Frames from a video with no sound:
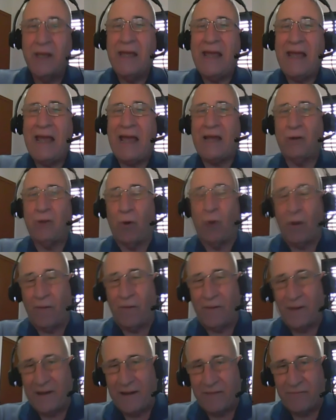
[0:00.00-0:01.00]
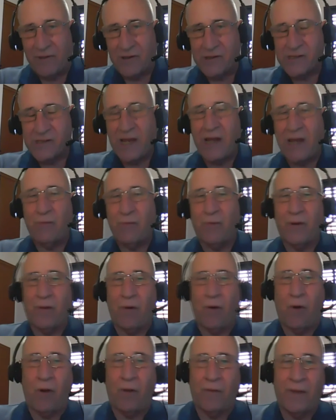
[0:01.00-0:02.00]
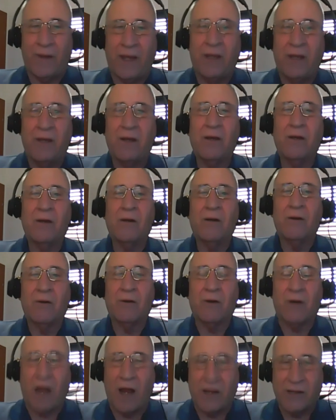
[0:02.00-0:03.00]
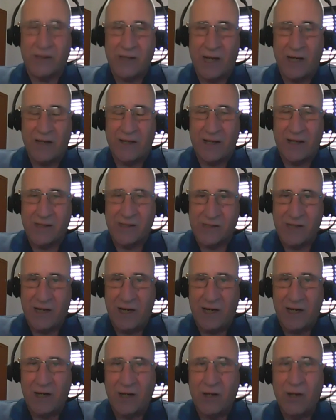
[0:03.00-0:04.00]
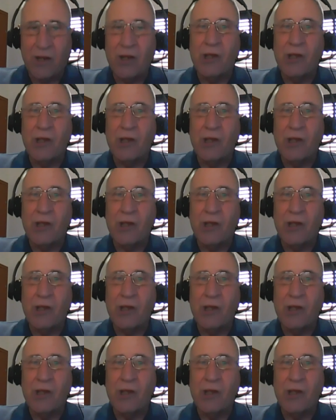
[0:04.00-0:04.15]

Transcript: at all the levels and with all the content that's needed.